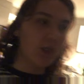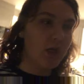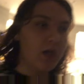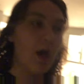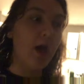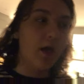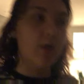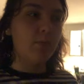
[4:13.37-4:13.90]
like
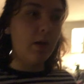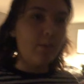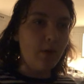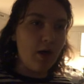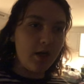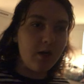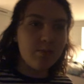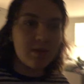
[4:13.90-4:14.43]
hide my
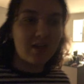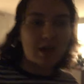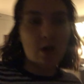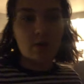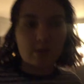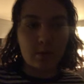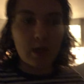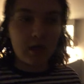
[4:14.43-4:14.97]
body, but now
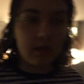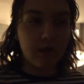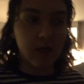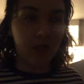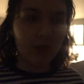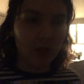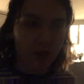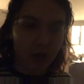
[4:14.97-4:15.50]
I'm kind of like